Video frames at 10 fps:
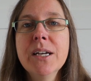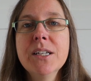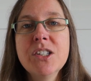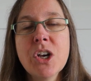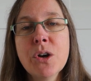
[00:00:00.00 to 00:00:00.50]

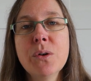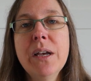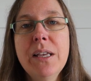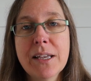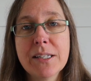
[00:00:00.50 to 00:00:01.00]
So
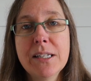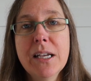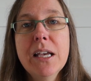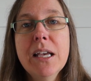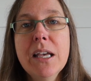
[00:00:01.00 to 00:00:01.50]
yes,
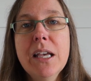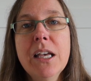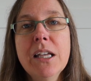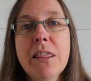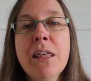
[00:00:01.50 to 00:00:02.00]

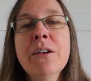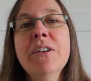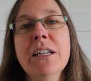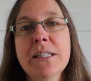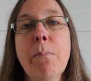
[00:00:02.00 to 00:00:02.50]
think of
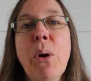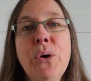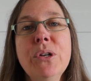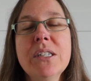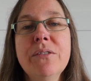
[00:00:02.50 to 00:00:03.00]
it as a
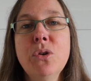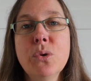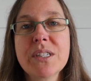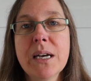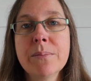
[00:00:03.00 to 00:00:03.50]
bonus if
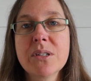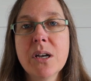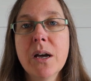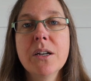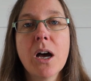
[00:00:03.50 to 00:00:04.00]
yours comes
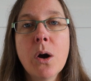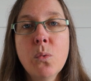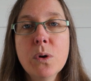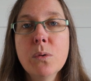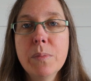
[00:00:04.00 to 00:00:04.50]
signed. I
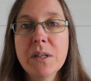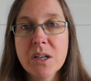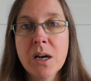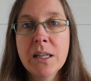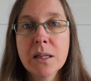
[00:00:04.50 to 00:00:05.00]
will be
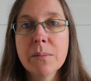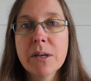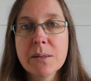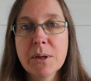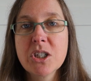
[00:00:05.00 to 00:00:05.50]
signing them
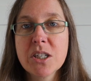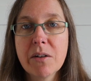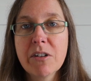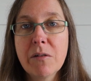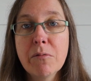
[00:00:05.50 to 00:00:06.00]
as much as I
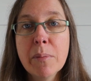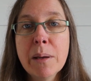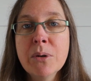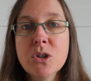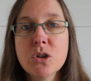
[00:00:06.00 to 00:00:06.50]
can
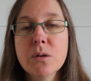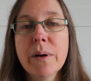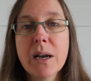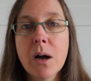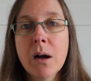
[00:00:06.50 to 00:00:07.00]
remember to,
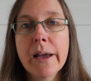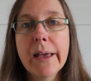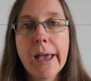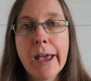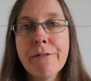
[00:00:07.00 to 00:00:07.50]
but I
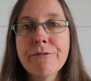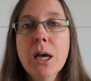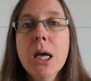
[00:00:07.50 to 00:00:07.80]
have